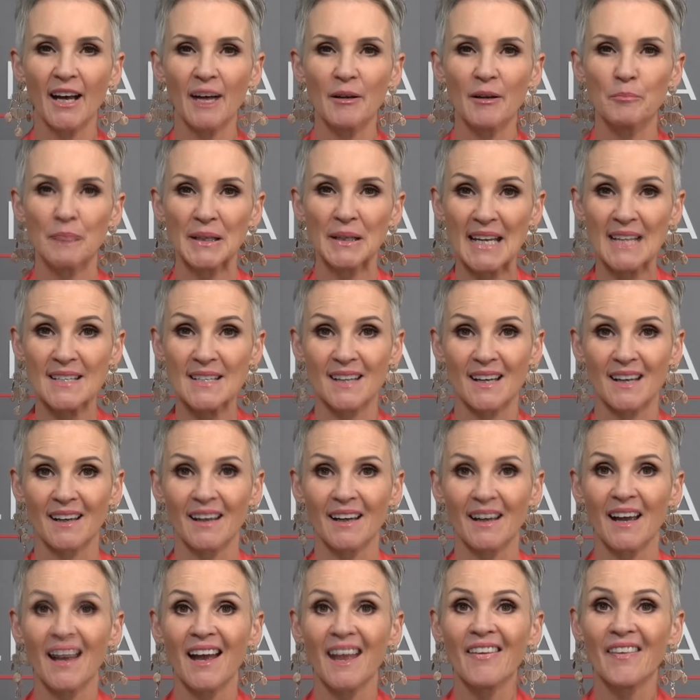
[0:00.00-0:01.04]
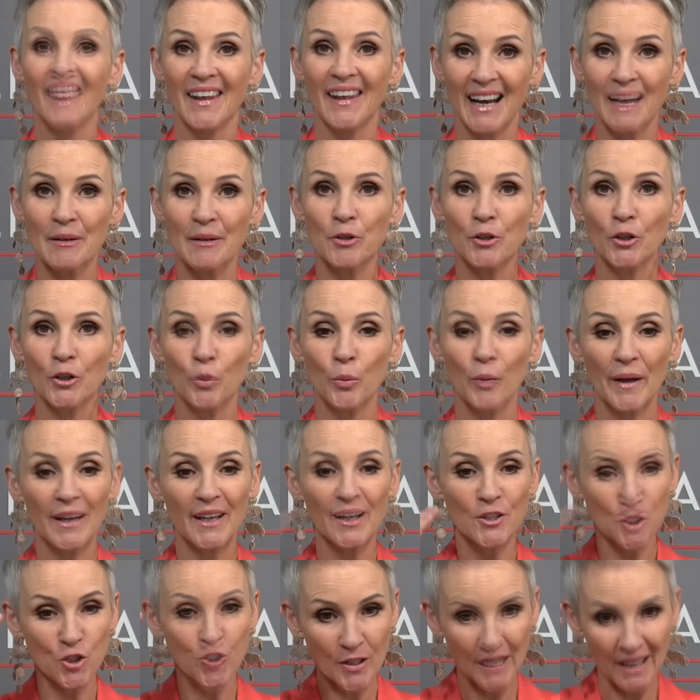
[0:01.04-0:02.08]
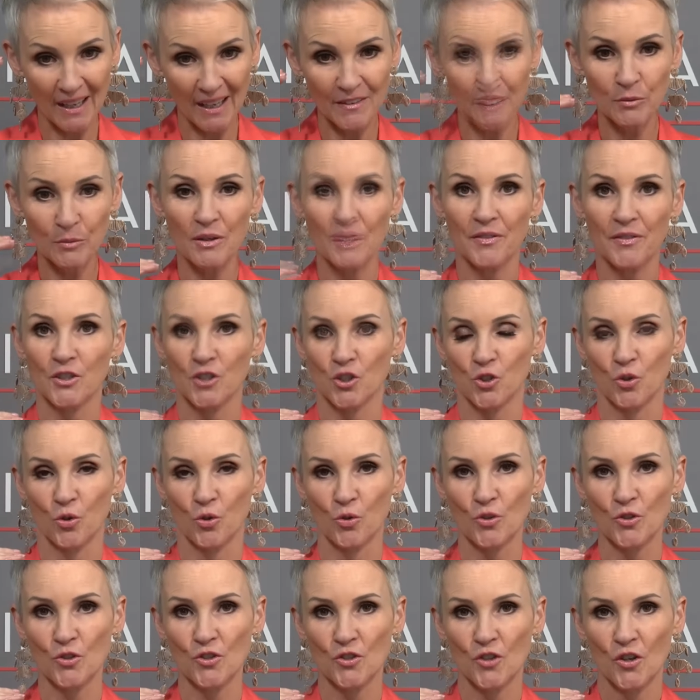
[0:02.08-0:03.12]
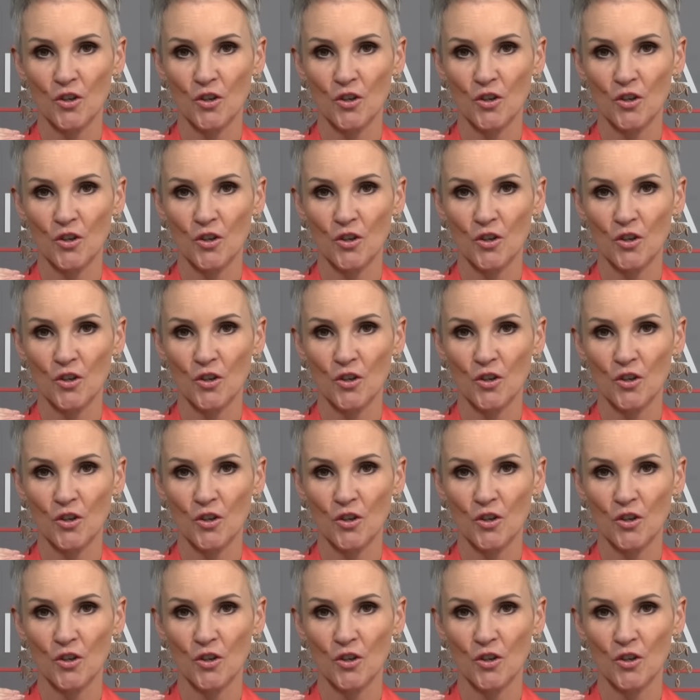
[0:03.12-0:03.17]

blazer that I'm going to wear together with the shorts.